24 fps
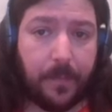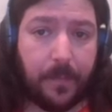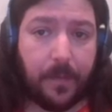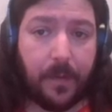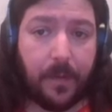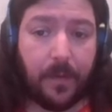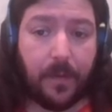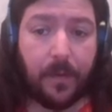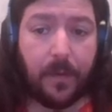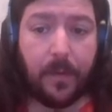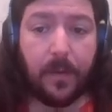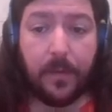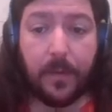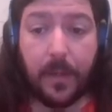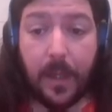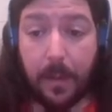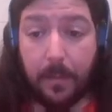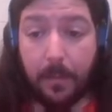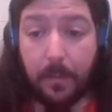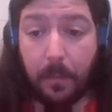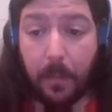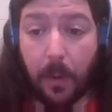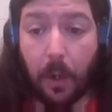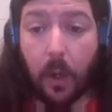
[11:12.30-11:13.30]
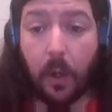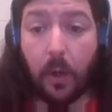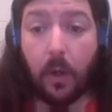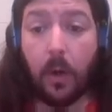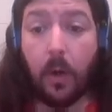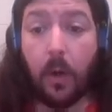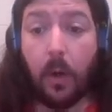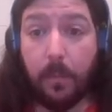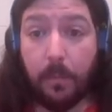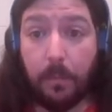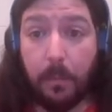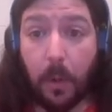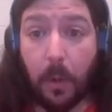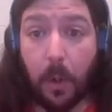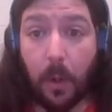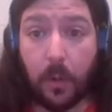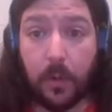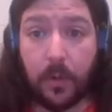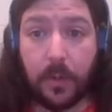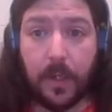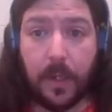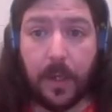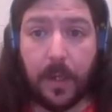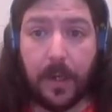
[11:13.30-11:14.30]
Time block or blocks, that
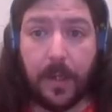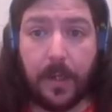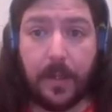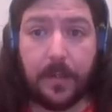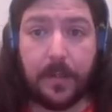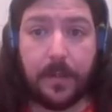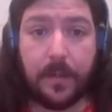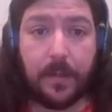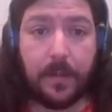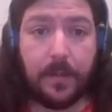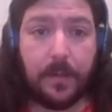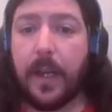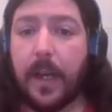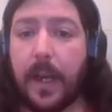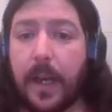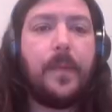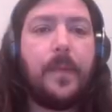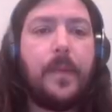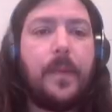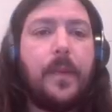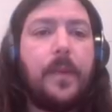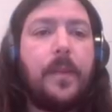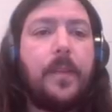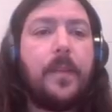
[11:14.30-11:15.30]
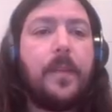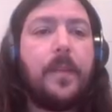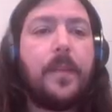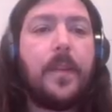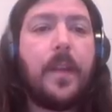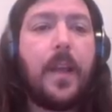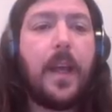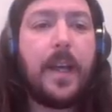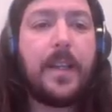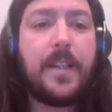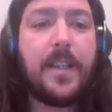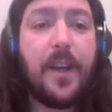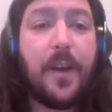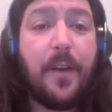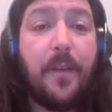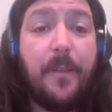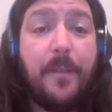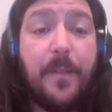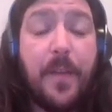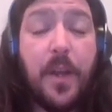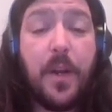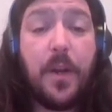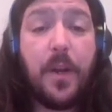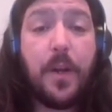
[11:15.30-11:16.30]
is. As a convener,
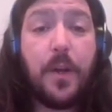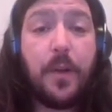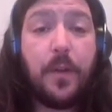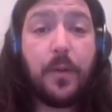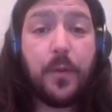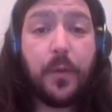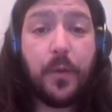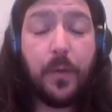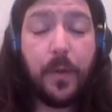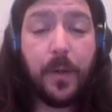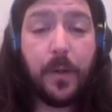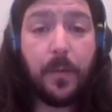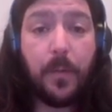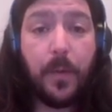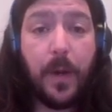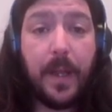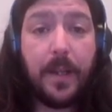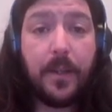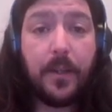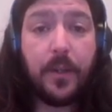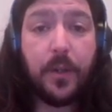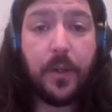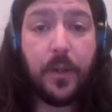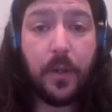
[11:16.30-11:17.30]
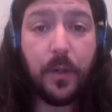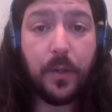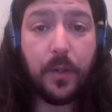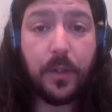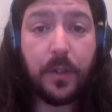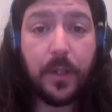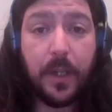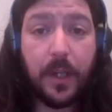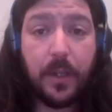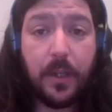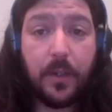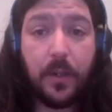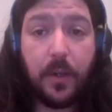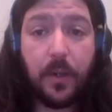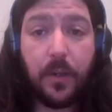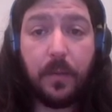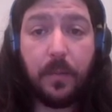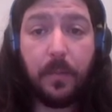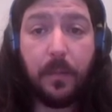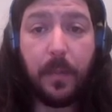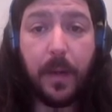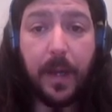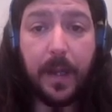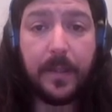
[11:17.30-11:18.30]
you should arrange your session by
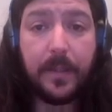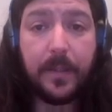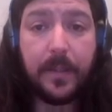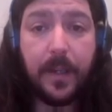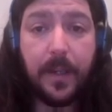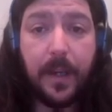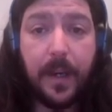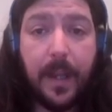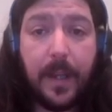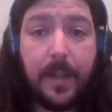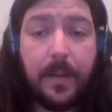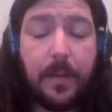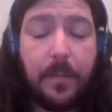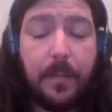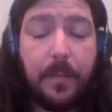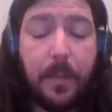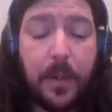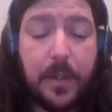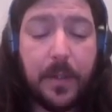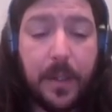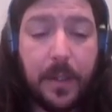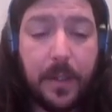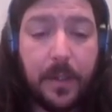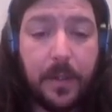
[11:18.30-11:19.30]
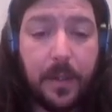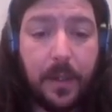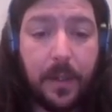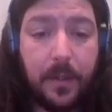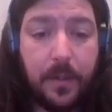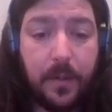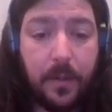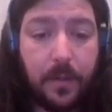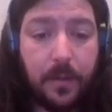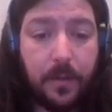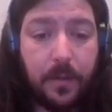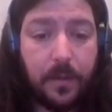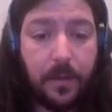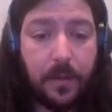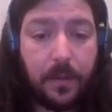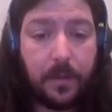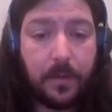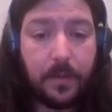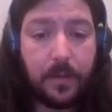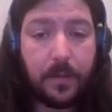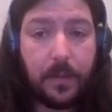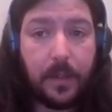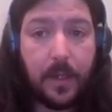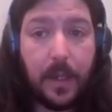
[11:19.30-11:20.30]
selecting presentations.
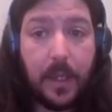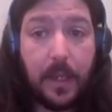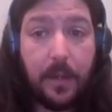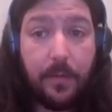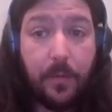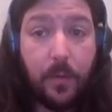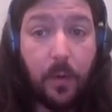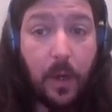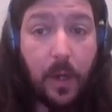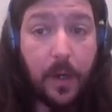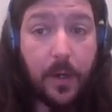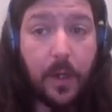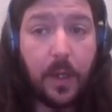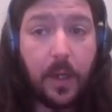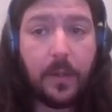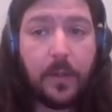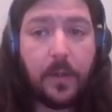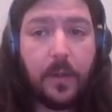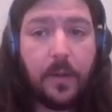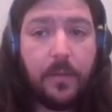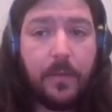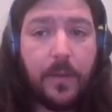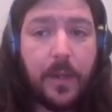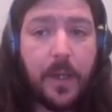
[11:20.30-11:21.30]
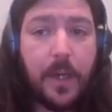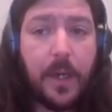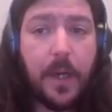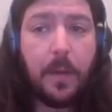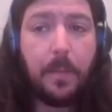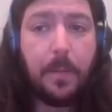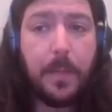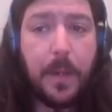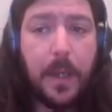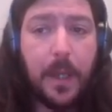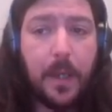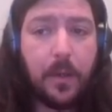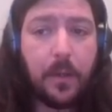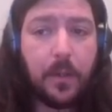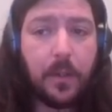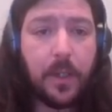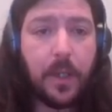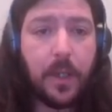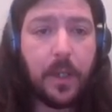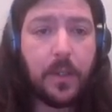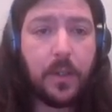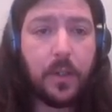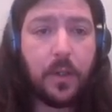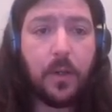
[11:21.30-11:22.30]
If you are not convening a PICO session,
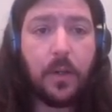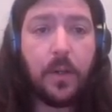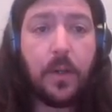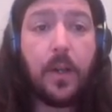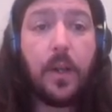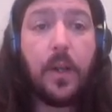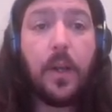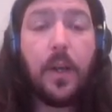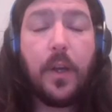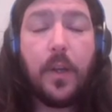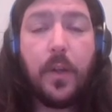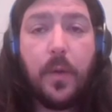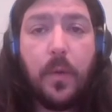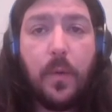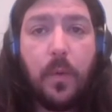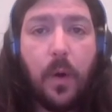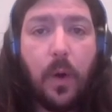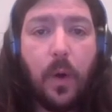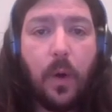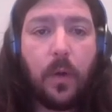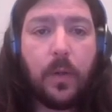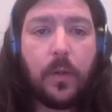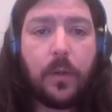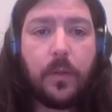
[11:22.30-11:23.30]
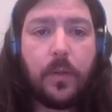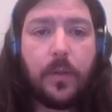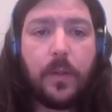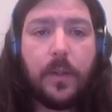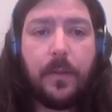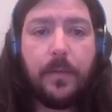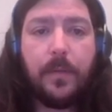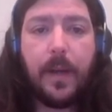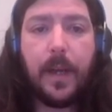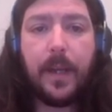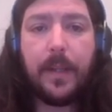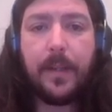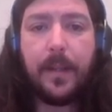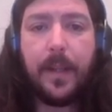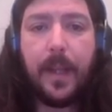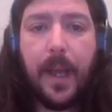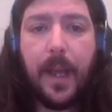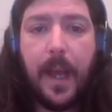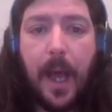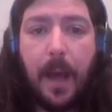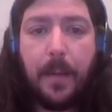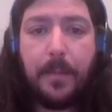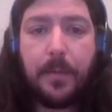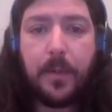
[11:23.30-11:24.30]
you ought to divide the
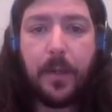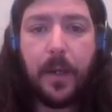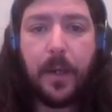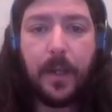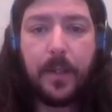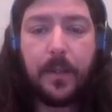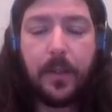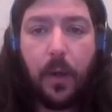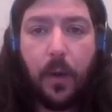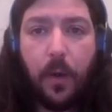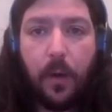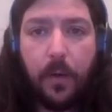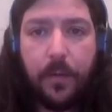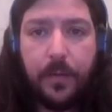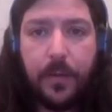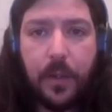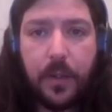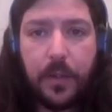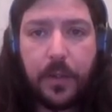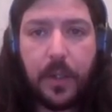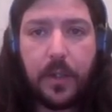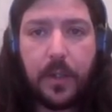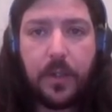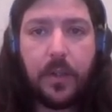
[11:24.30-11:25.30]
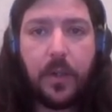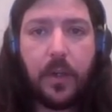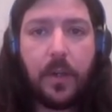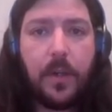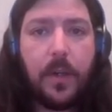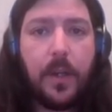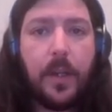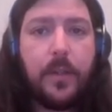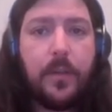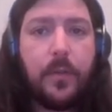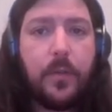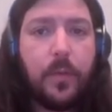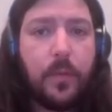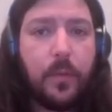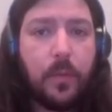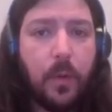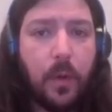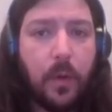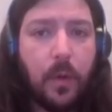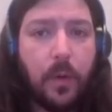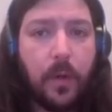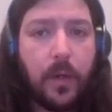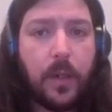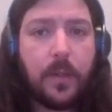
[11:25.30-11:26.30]
abstracts of your session into orals
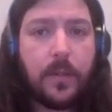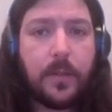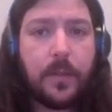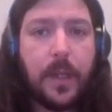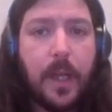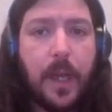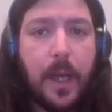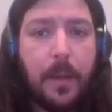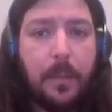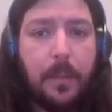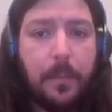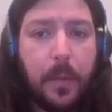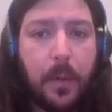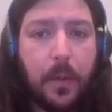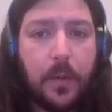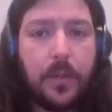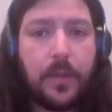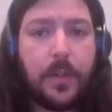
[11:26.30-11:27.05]
and posters.